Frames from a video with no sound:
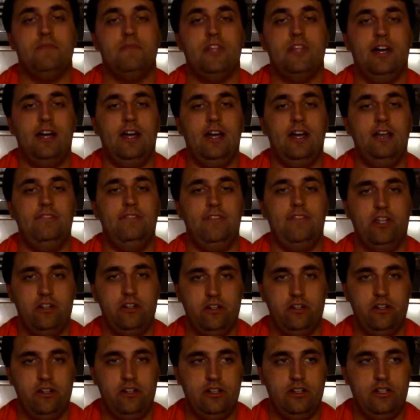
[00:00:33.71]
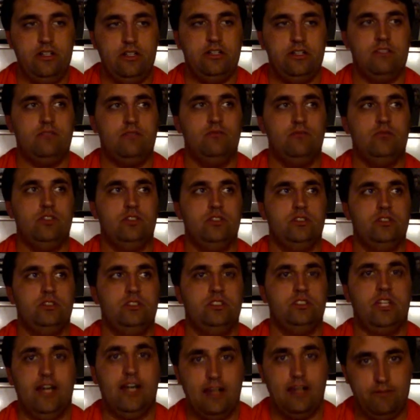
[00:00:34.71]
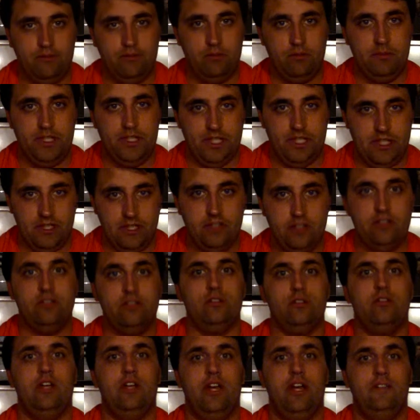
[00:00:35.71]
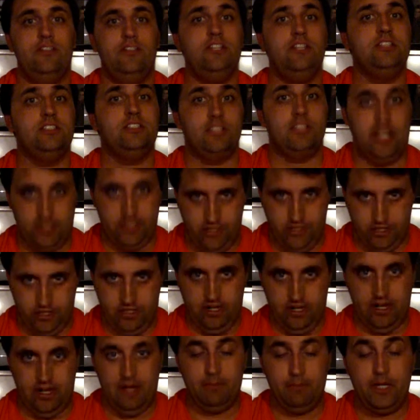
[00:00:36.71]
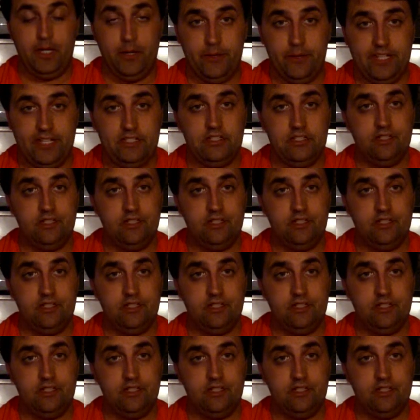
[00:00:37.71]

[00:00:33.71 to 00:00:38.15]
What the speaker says: I figured it was time for me to have a discussion about it.